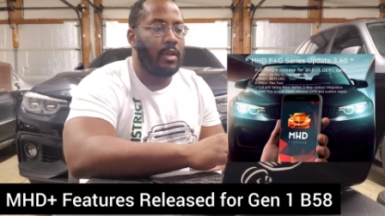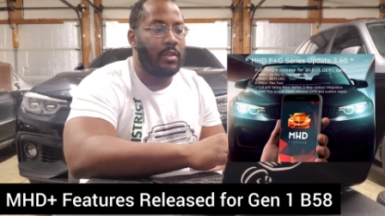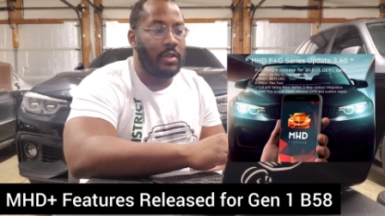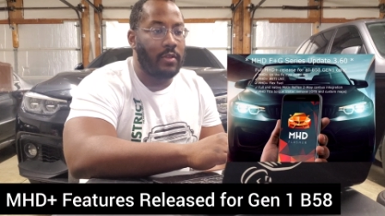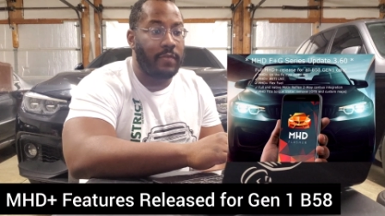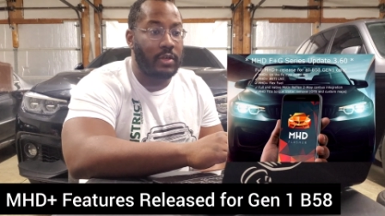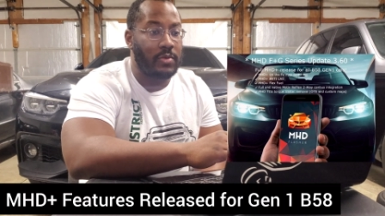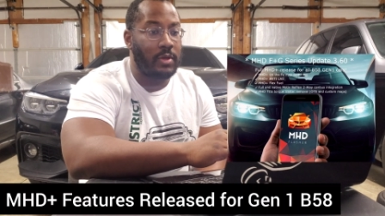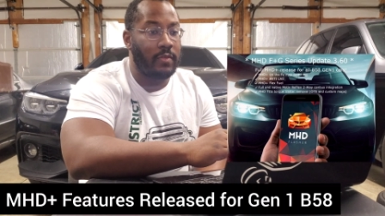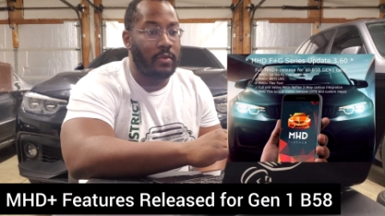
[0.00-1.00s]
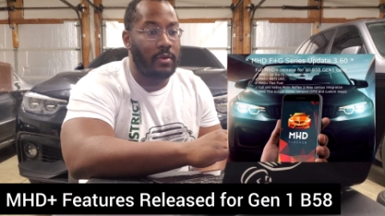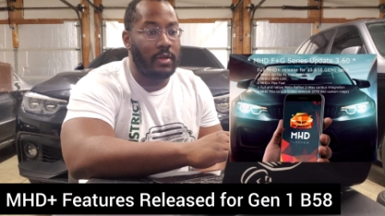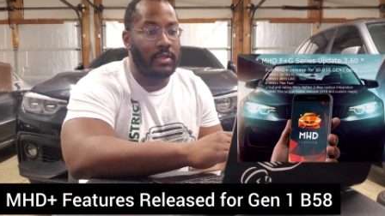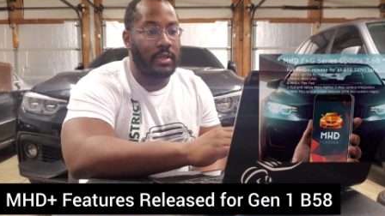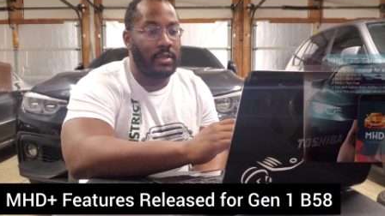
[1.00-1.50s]
So the first one, of
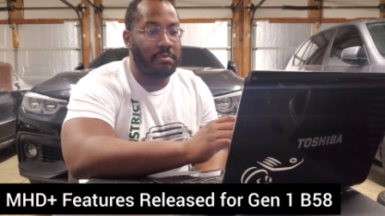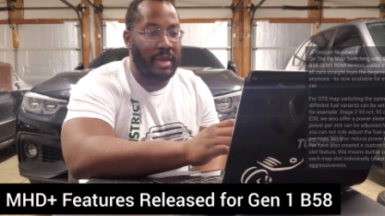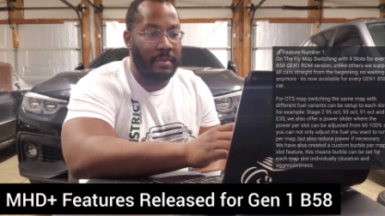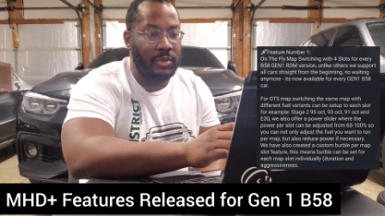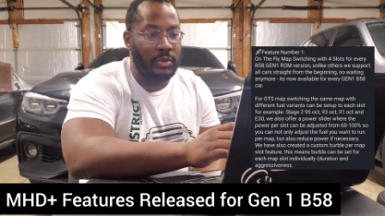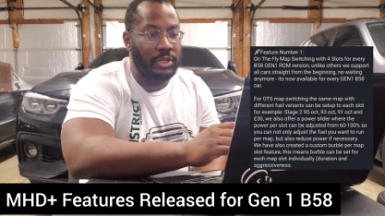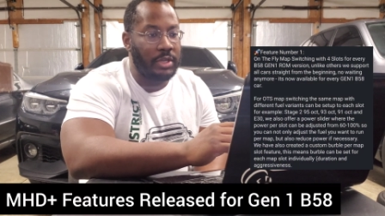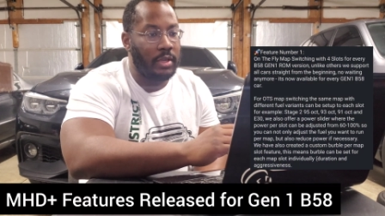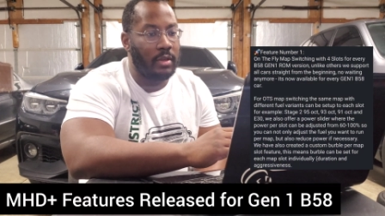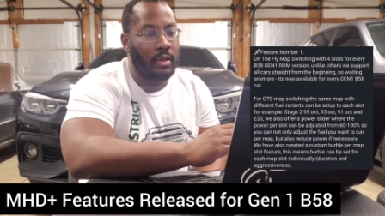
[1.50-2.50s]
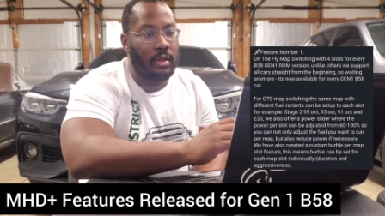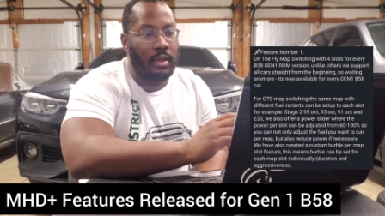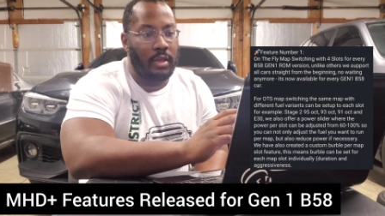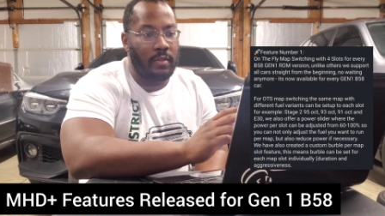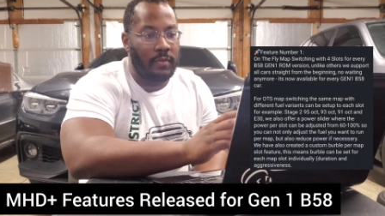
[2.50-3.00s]
course, is map switching.
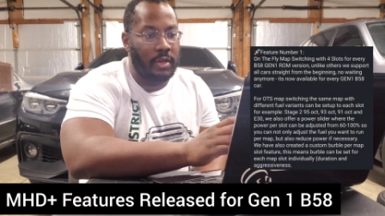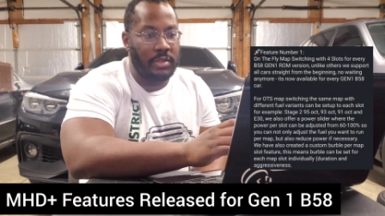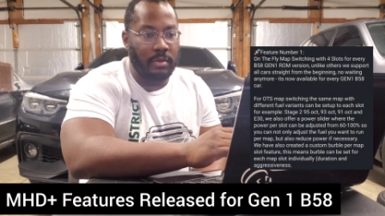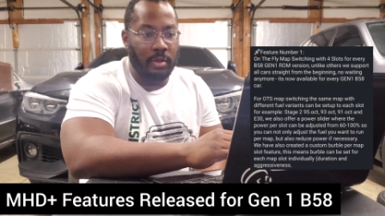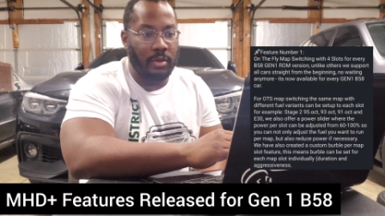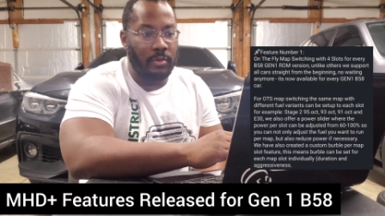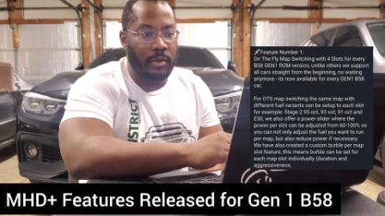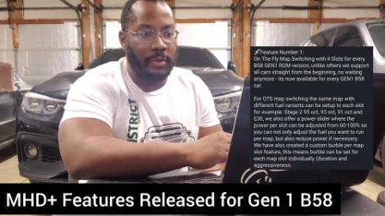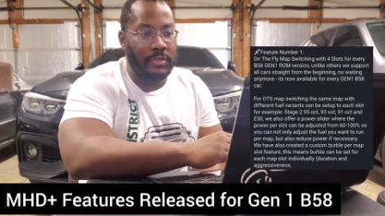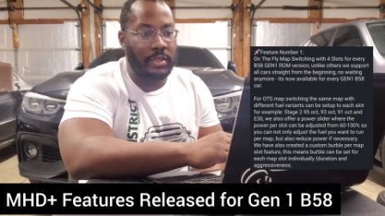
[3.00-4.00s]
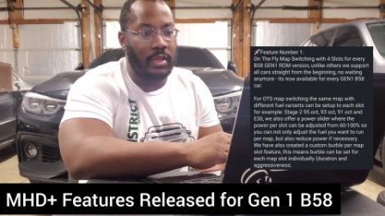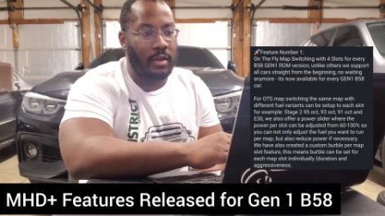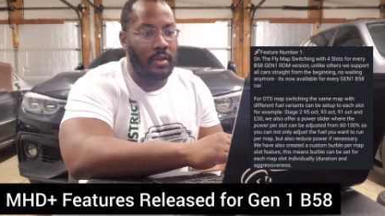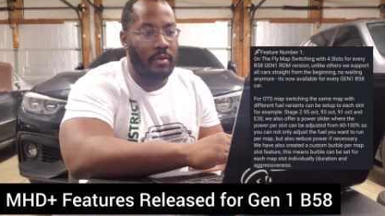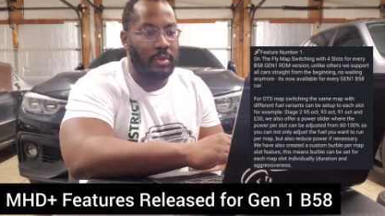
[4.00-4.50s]
It's very similar to what we've seen
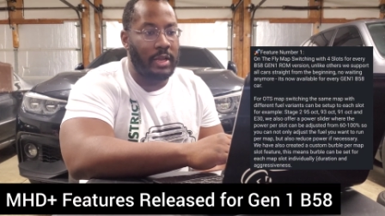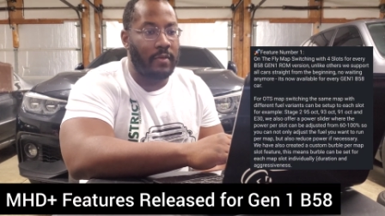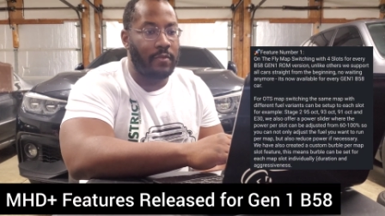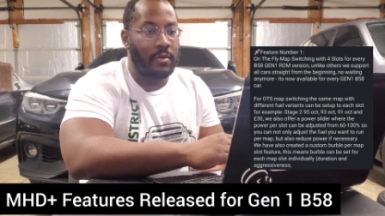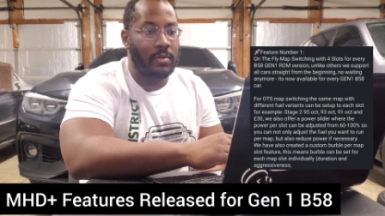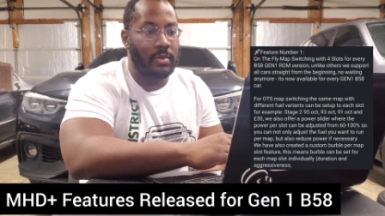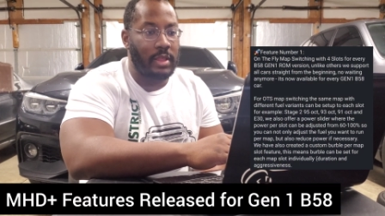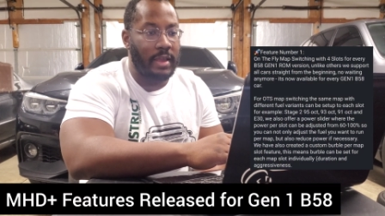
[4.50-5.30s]
on other platforms where